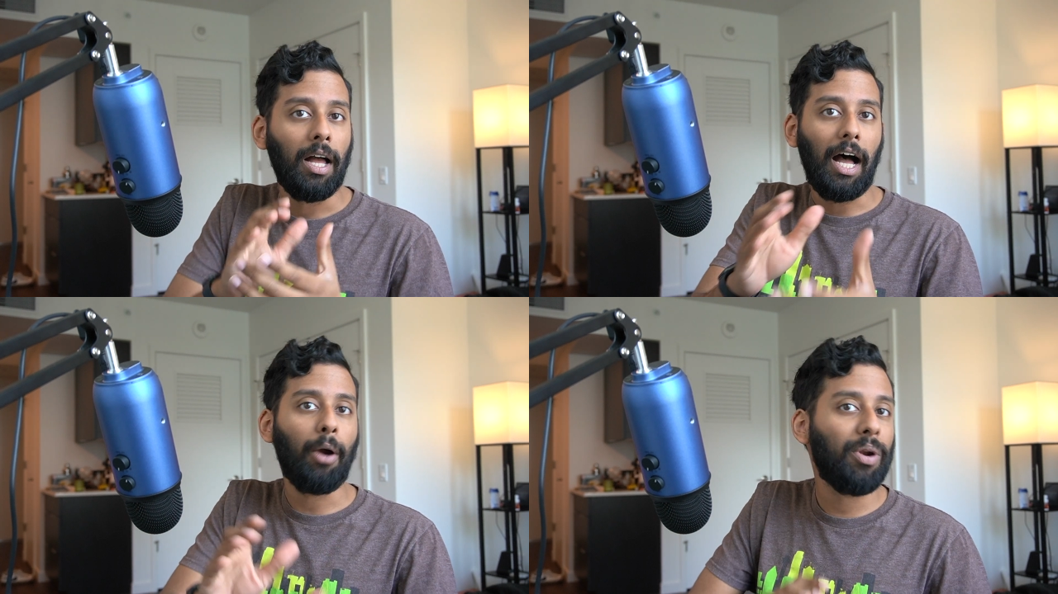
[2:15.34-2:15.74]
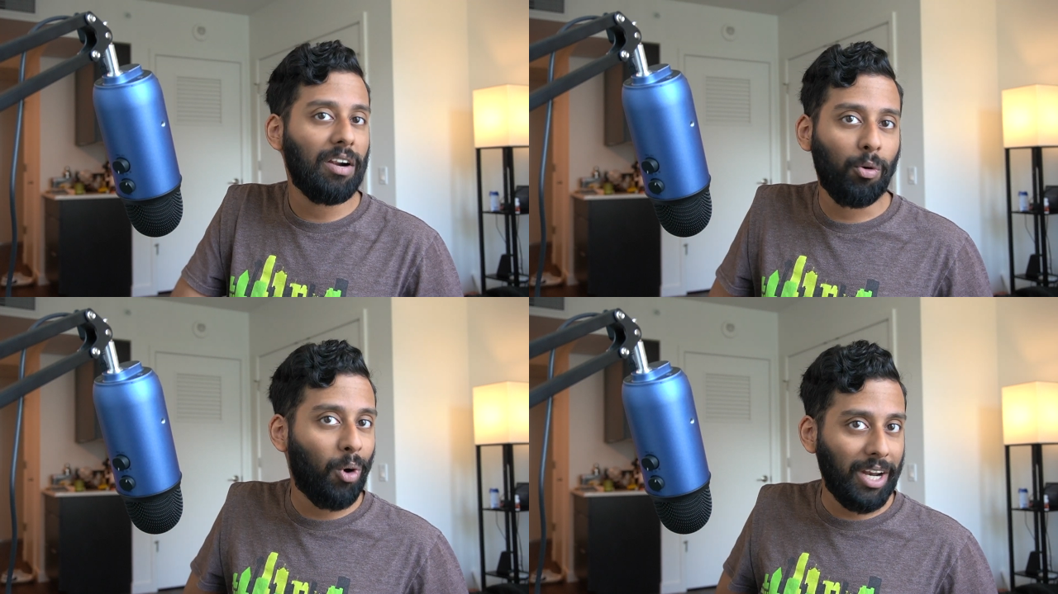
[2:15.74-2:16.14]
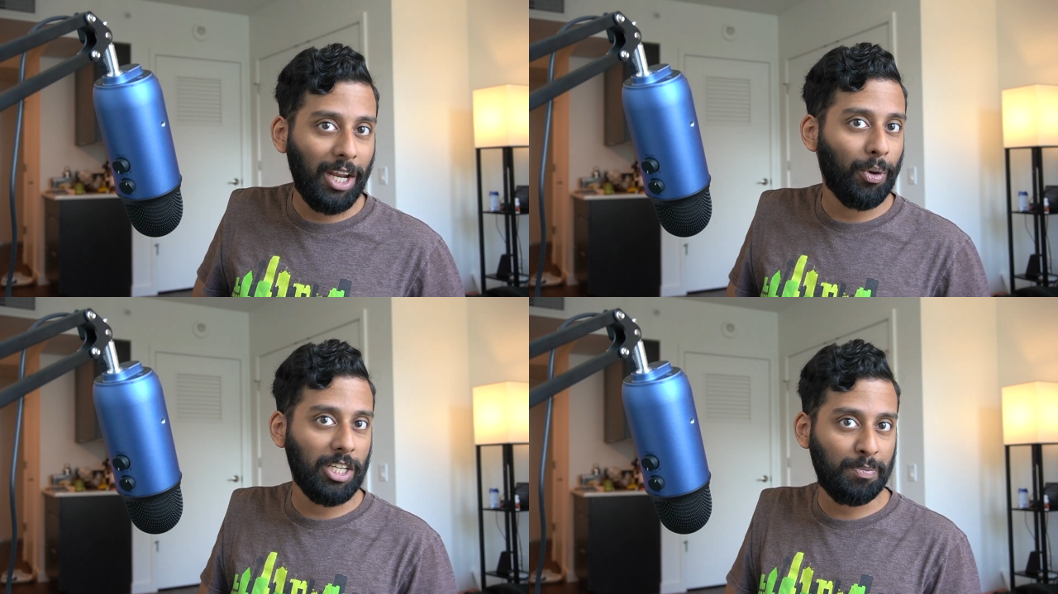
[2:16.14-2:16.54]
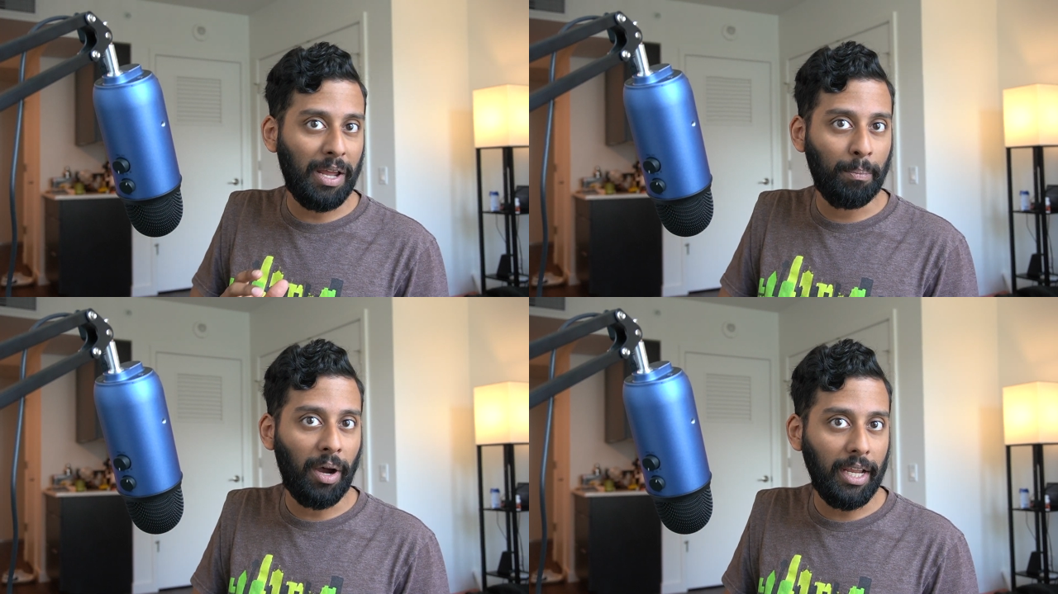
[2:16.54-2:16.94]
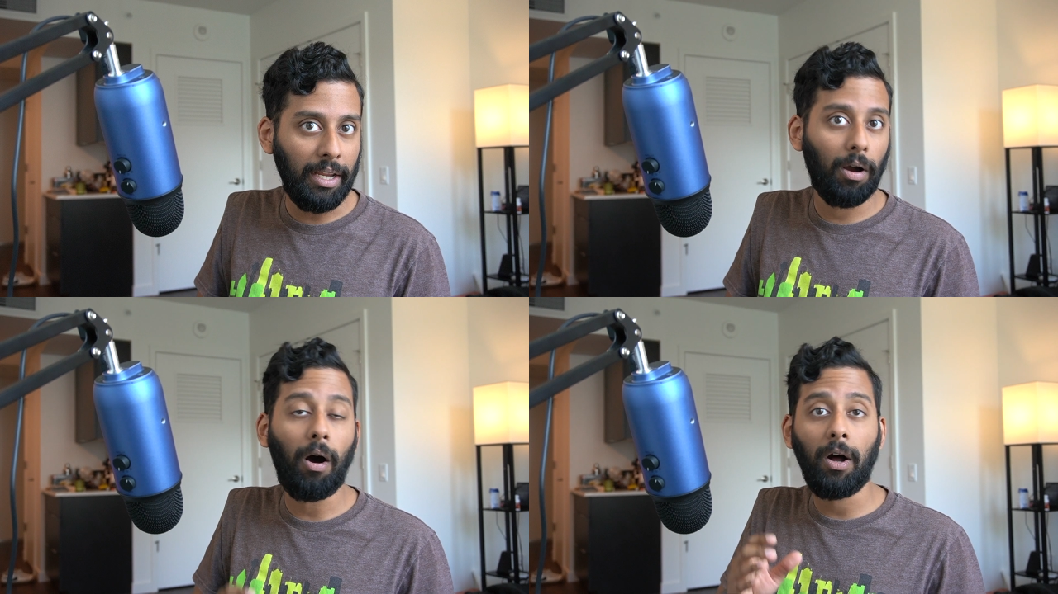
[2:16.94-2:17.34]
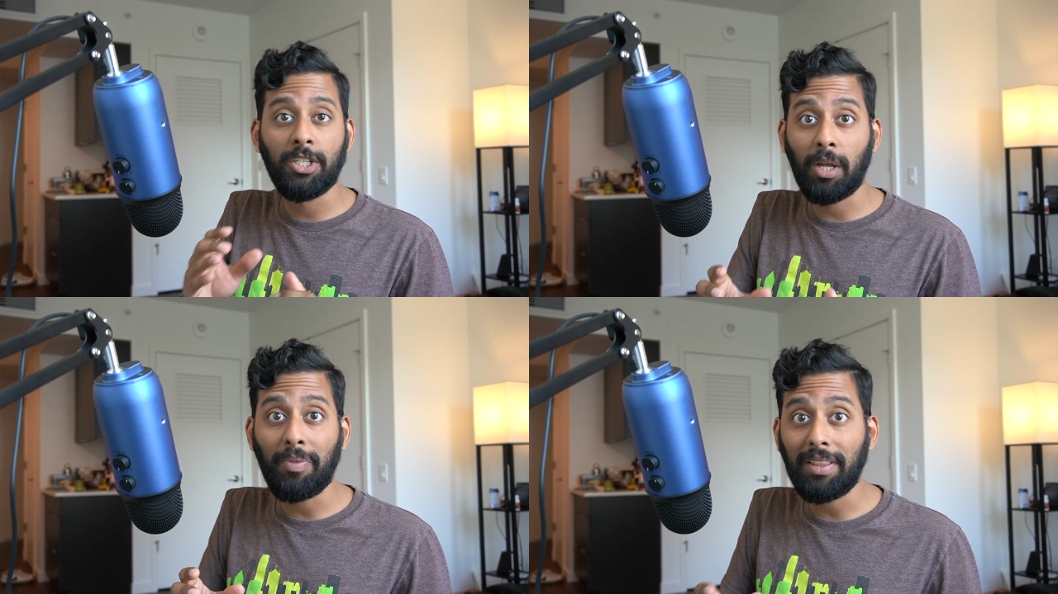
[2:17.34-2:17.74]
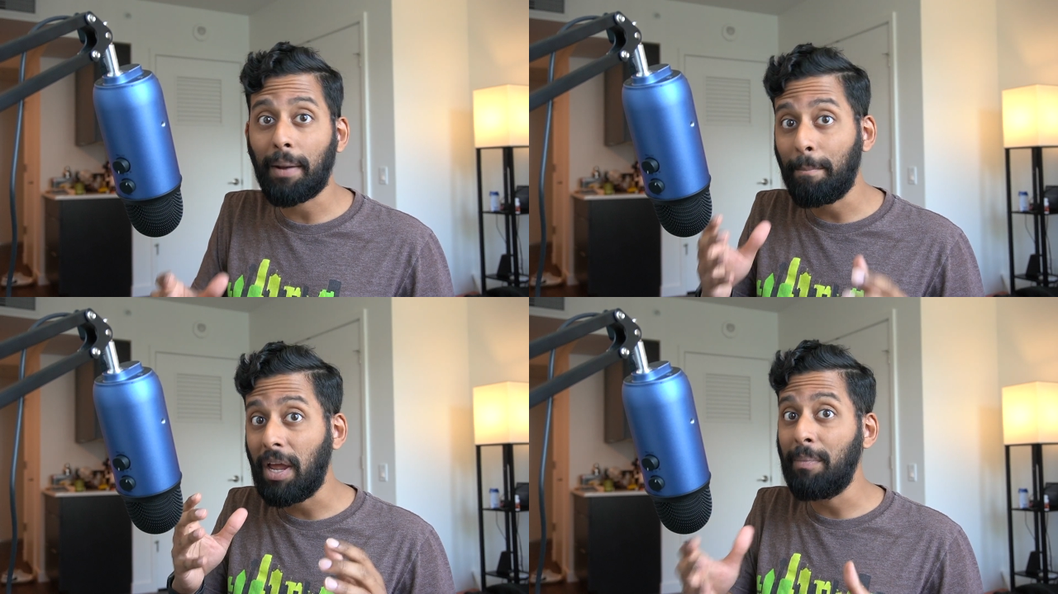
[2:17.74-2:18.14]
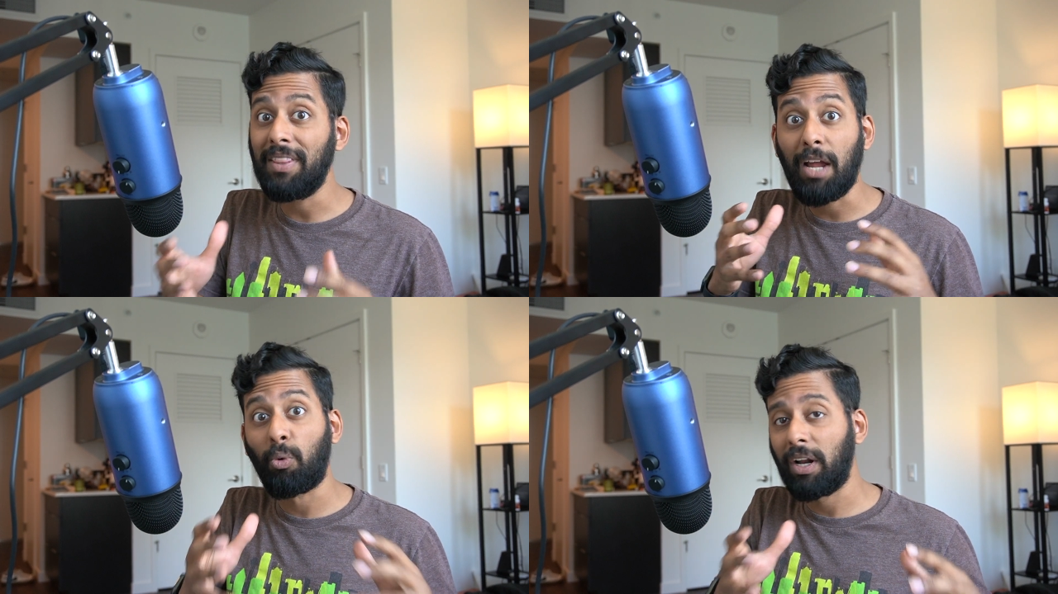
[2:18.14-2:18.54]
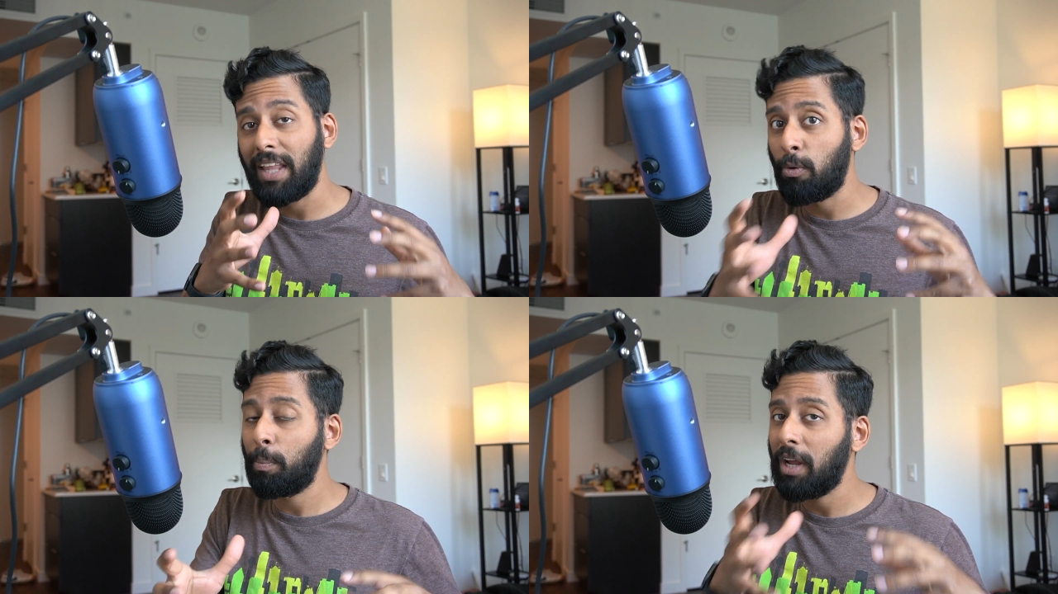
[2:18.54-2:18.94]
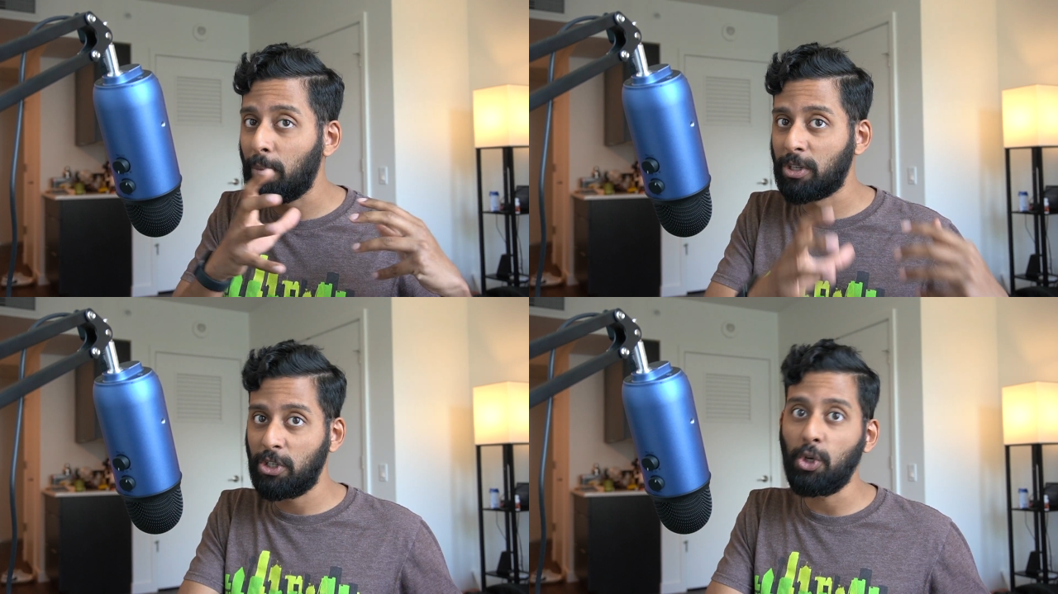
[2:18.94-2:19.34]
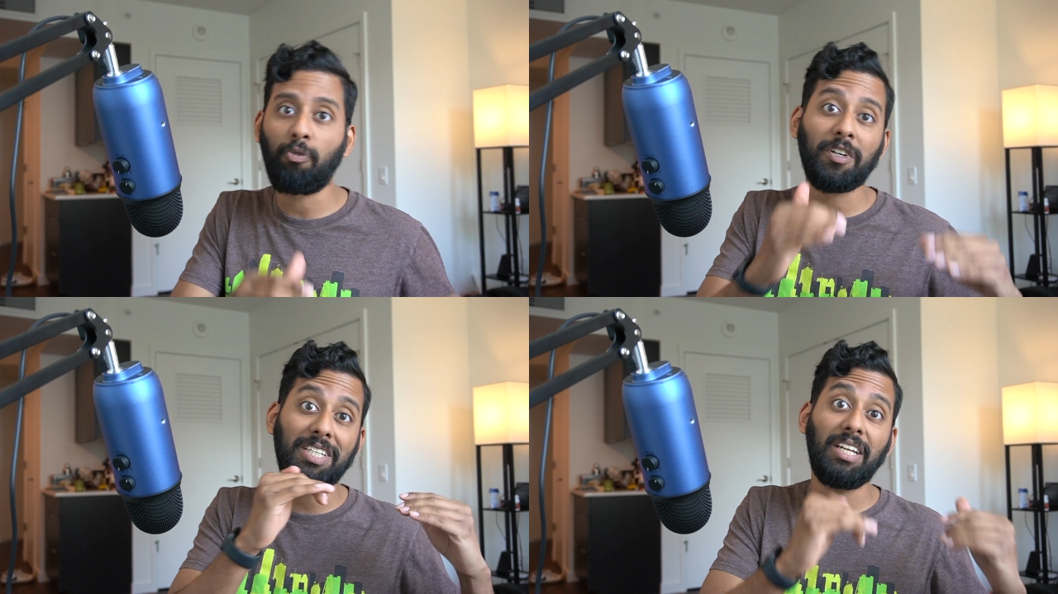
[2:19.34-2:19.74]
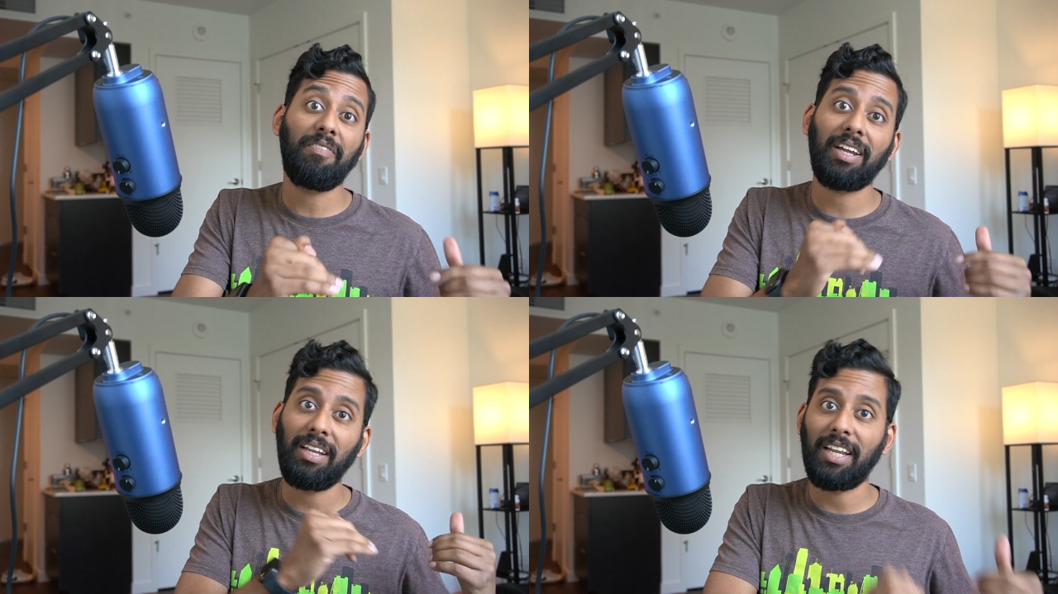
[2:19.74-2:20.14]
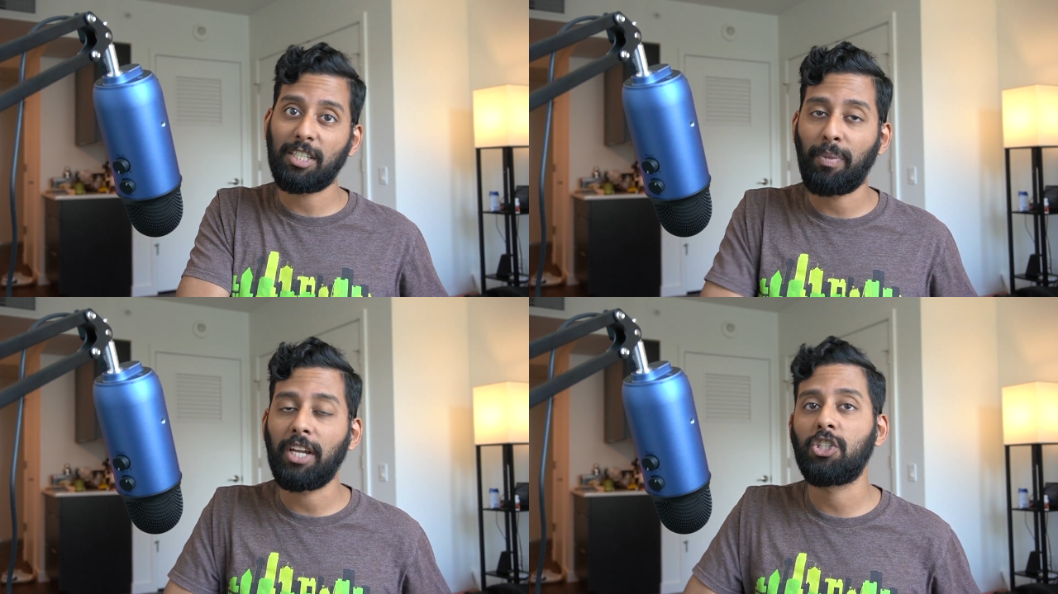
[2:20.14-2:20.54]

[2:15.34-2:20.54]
I would never want anyone to spend money on something that maybe they would be able to do for significantly less money.